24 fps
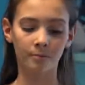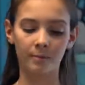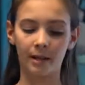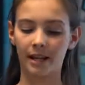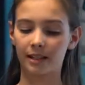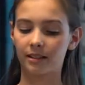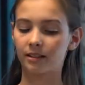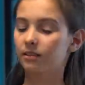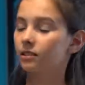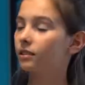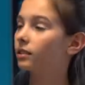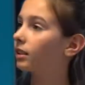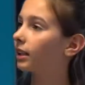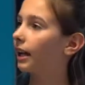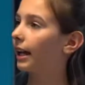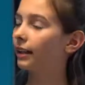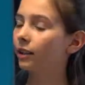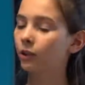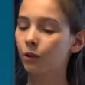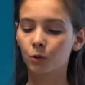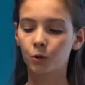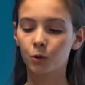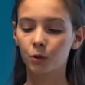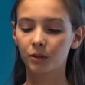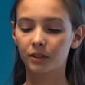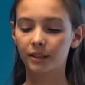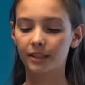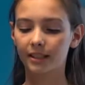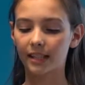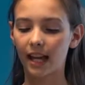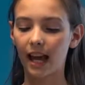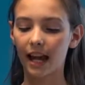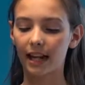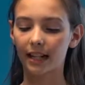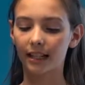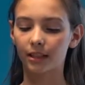make like cool
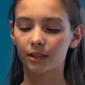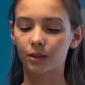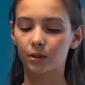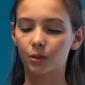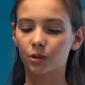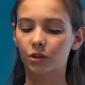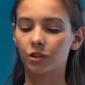designs,